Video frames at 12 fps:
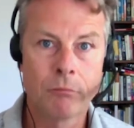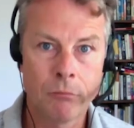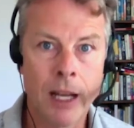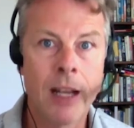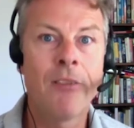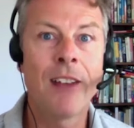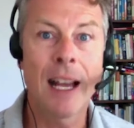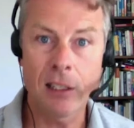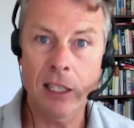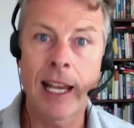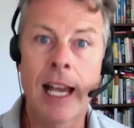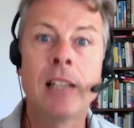Then if that's
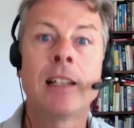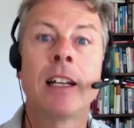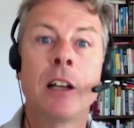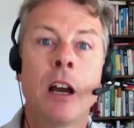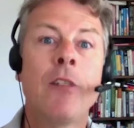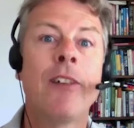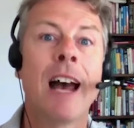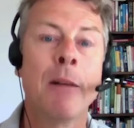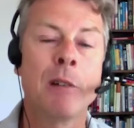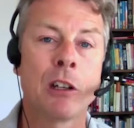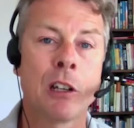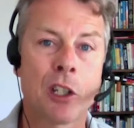the case, then go for
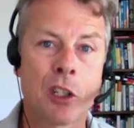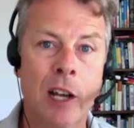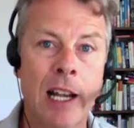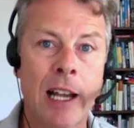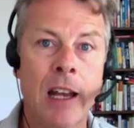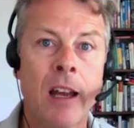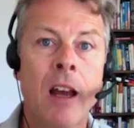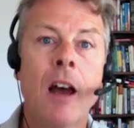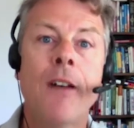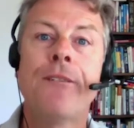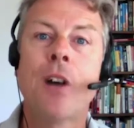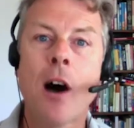Amazon Australia.
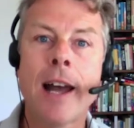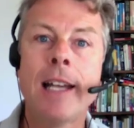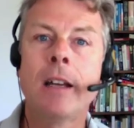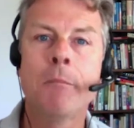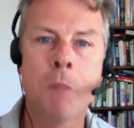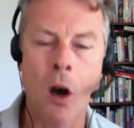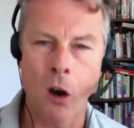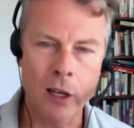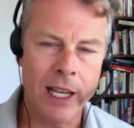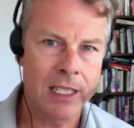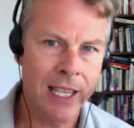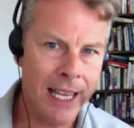Find a
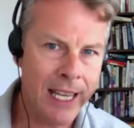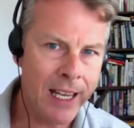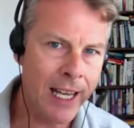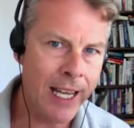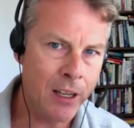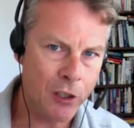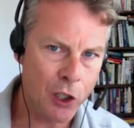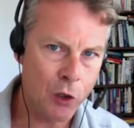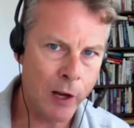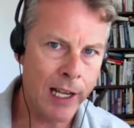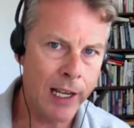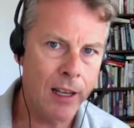market here in
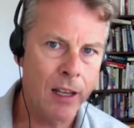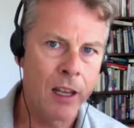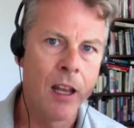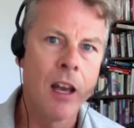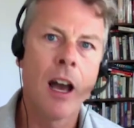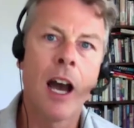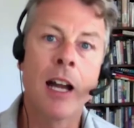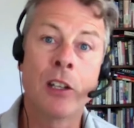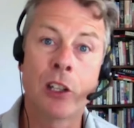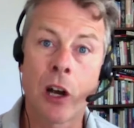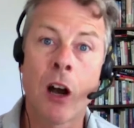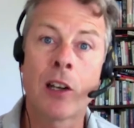Australia and
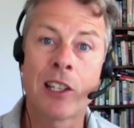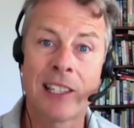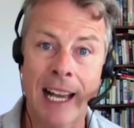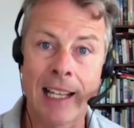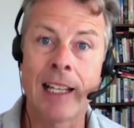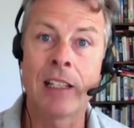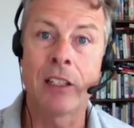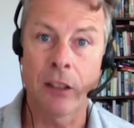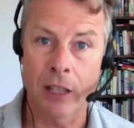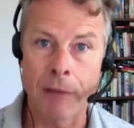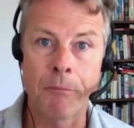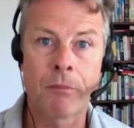start selling to
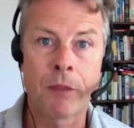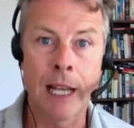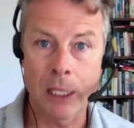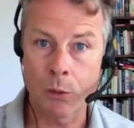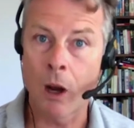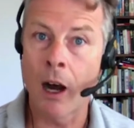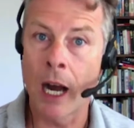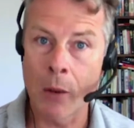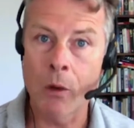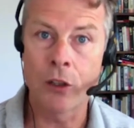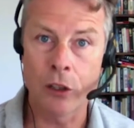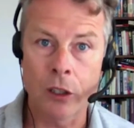them. That's what I
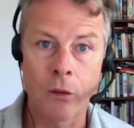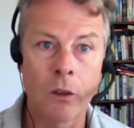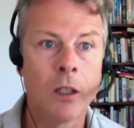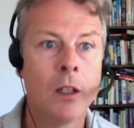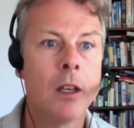would do.